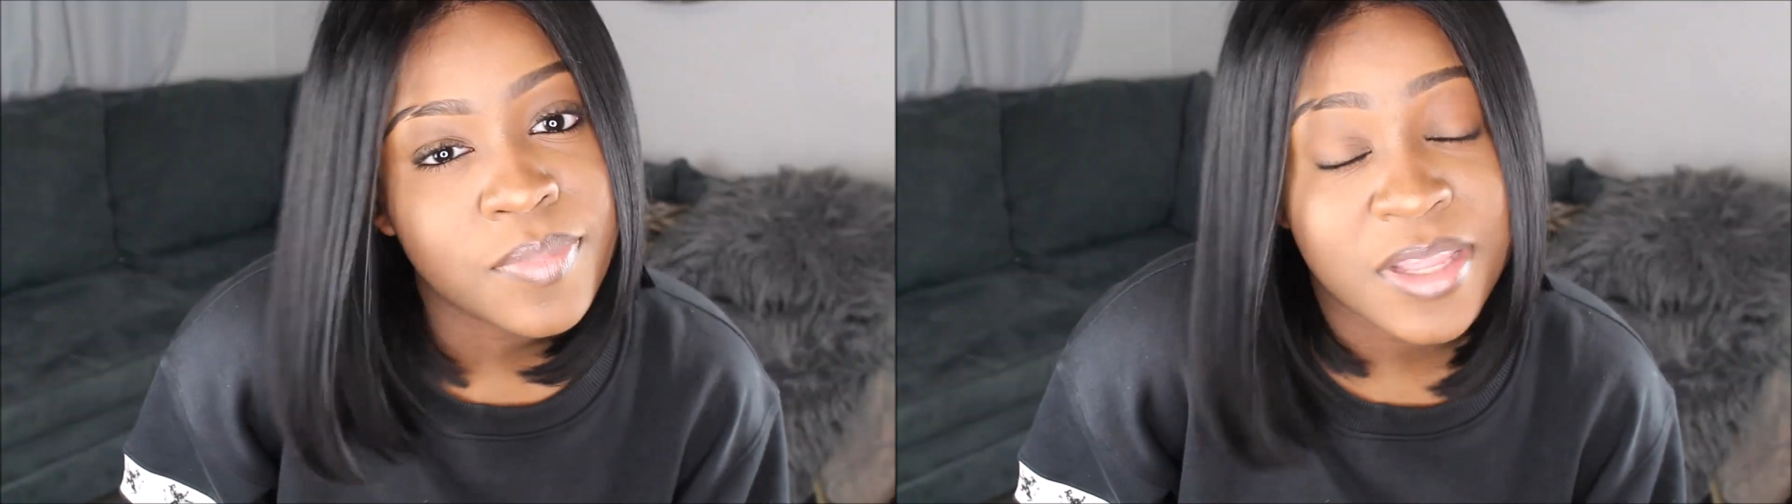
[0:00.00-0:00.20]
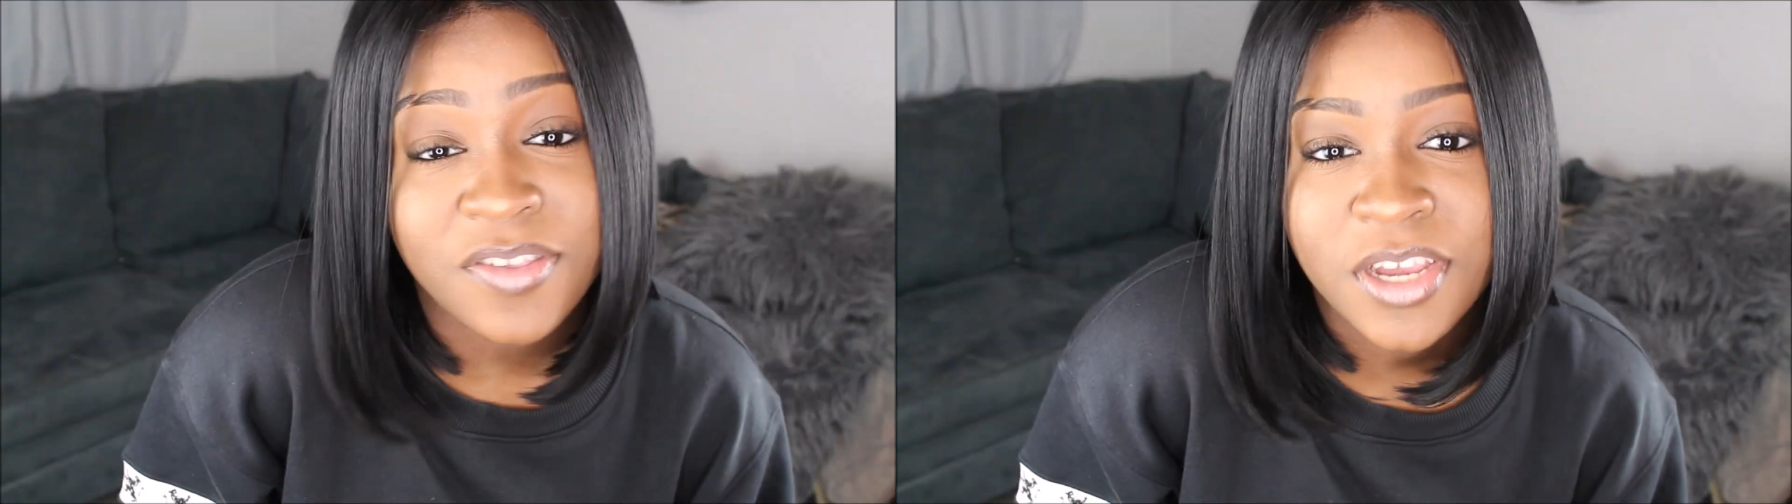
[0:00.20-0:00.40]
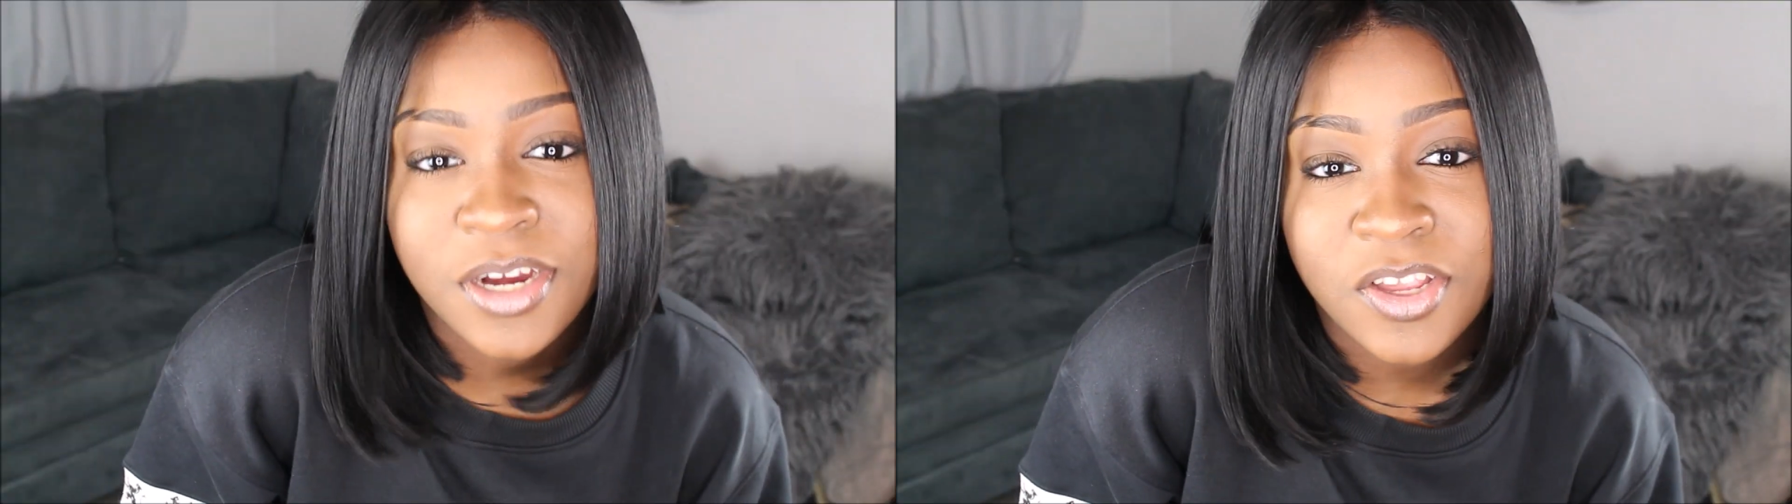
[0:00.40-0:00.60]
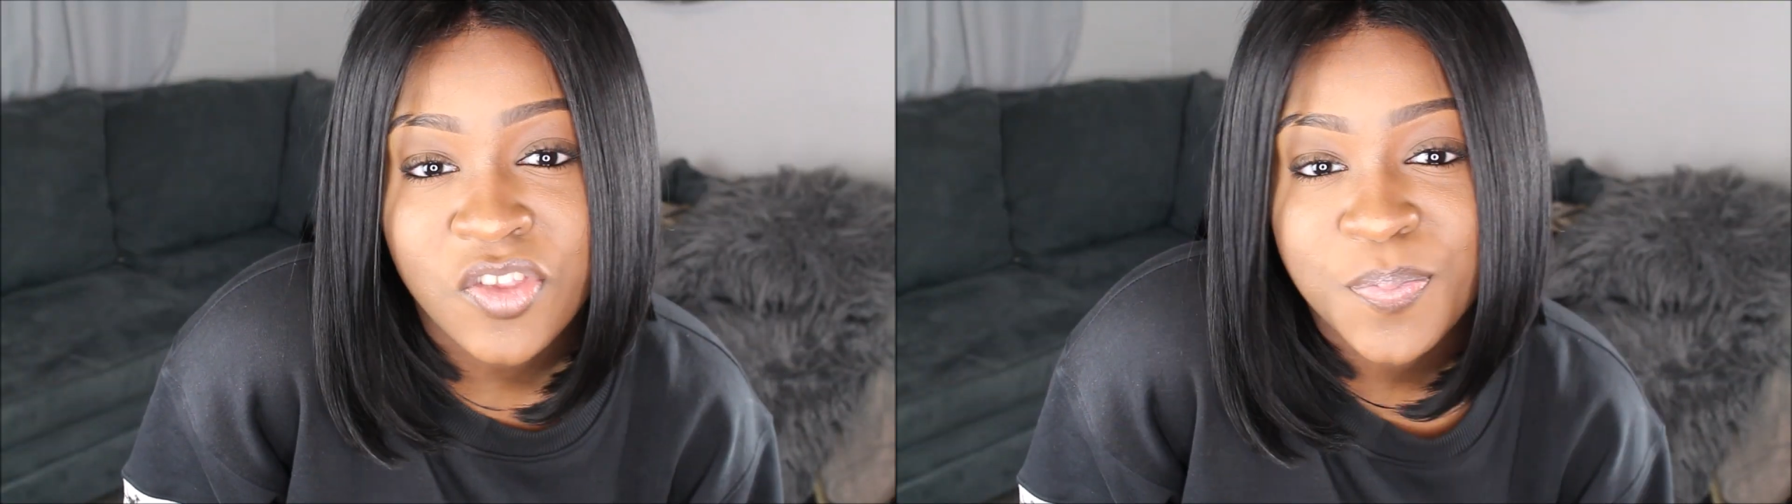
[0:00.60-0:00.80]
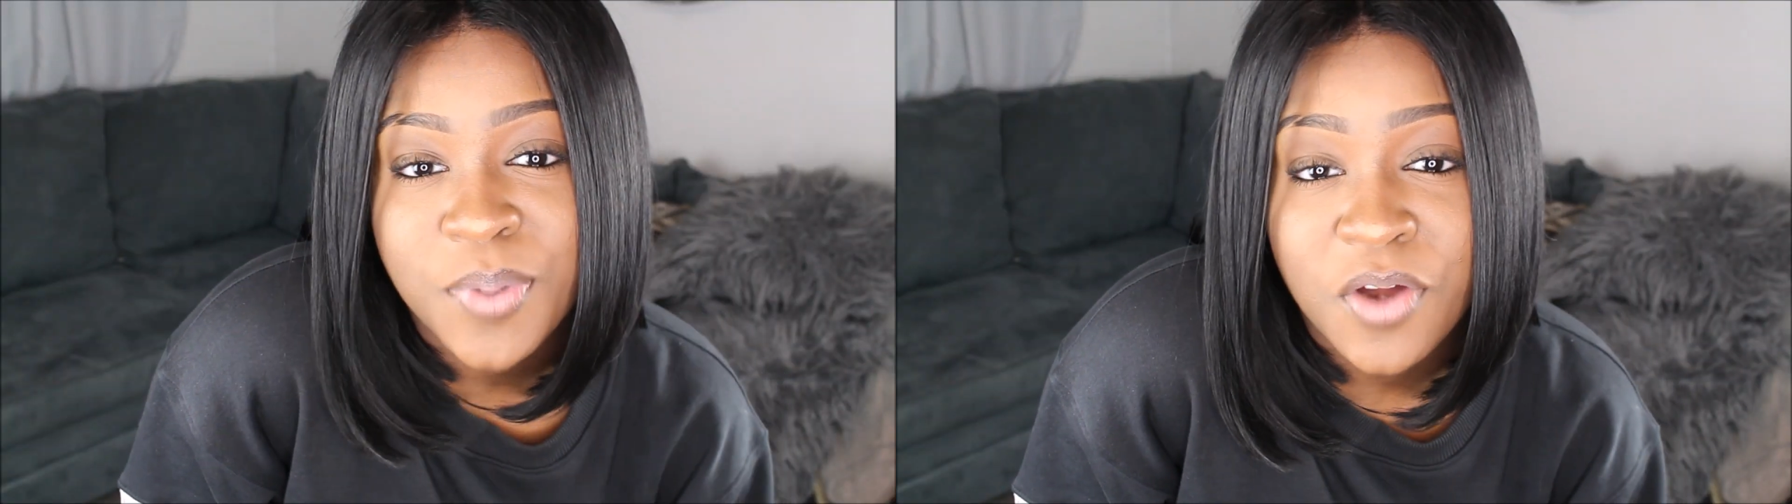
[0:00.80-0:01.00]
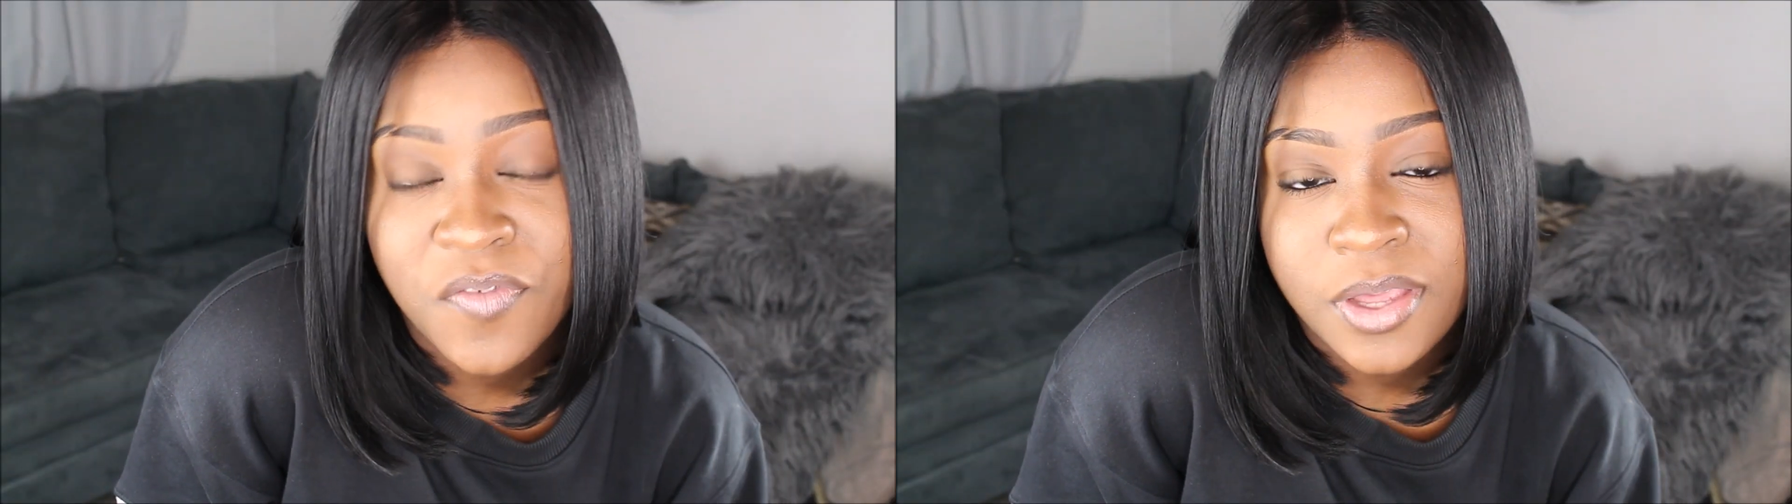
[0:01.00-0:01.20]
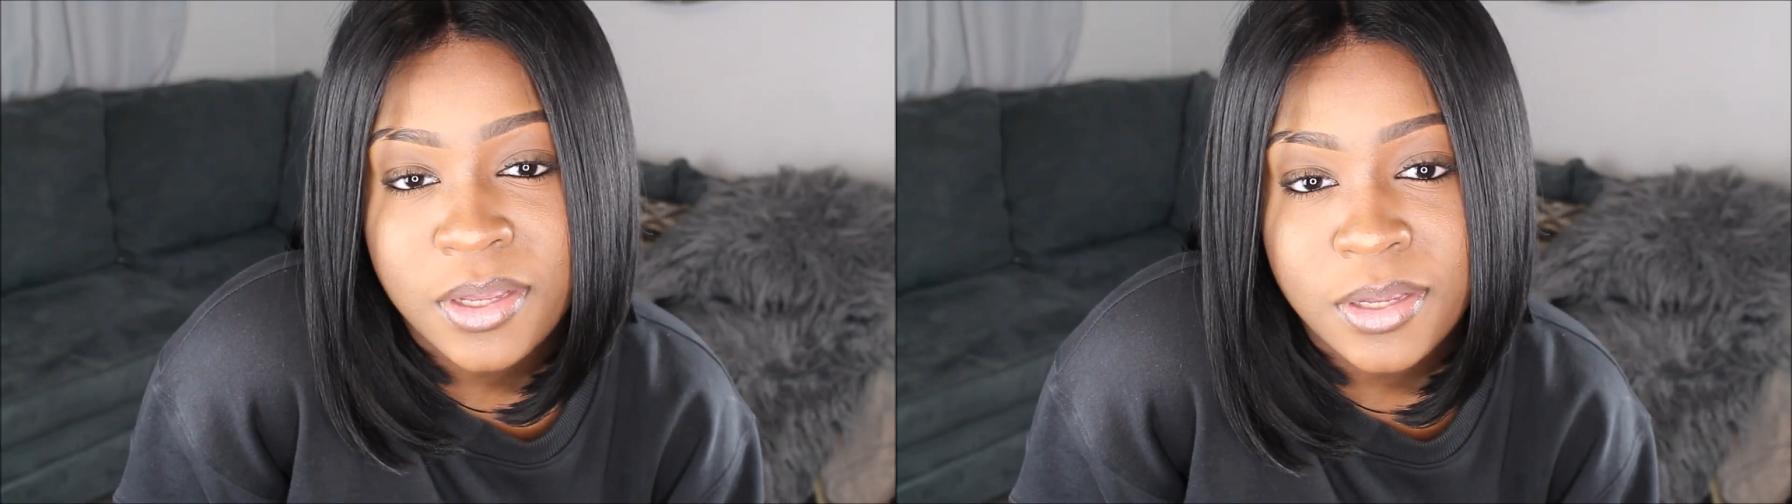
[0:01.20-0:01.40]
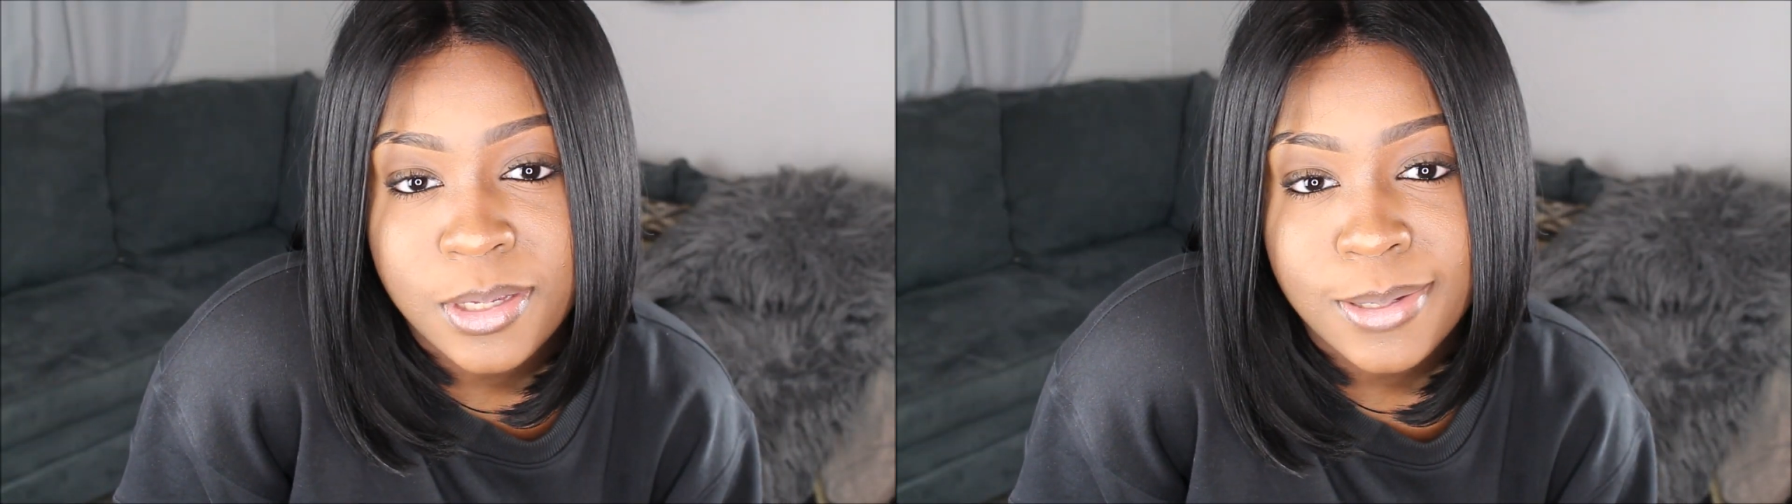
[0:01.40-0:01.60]
This hair is
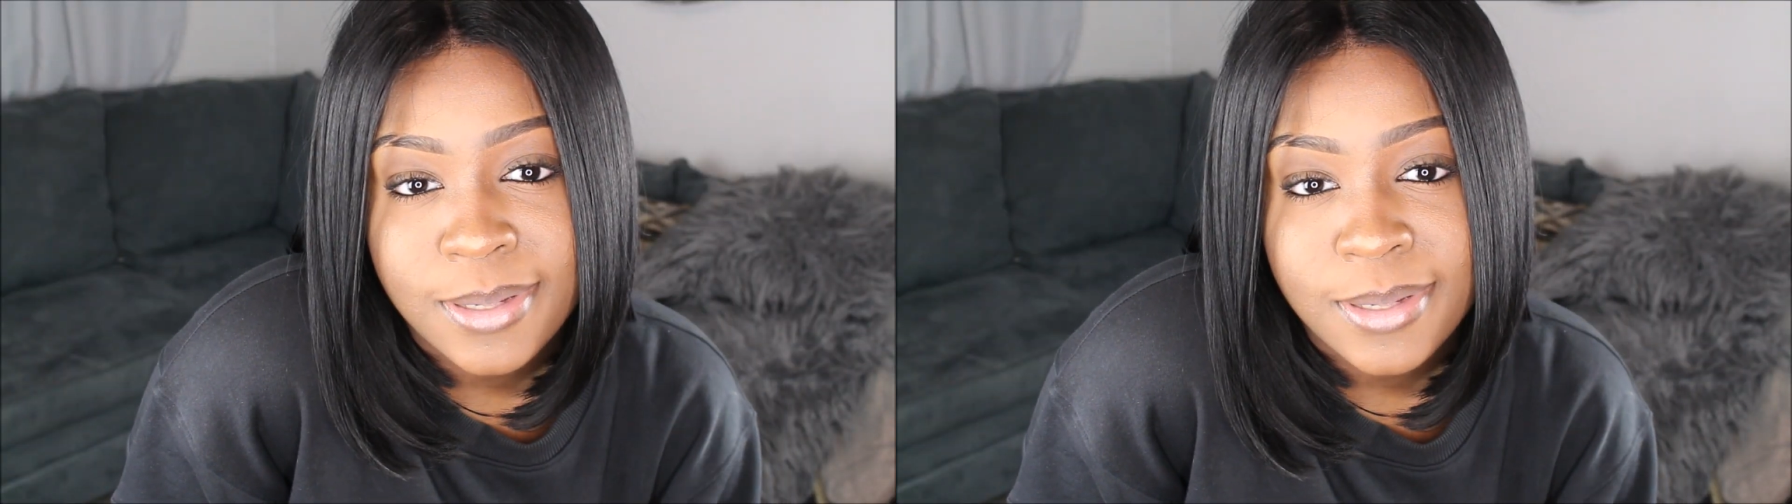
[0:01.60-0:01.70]
perfect.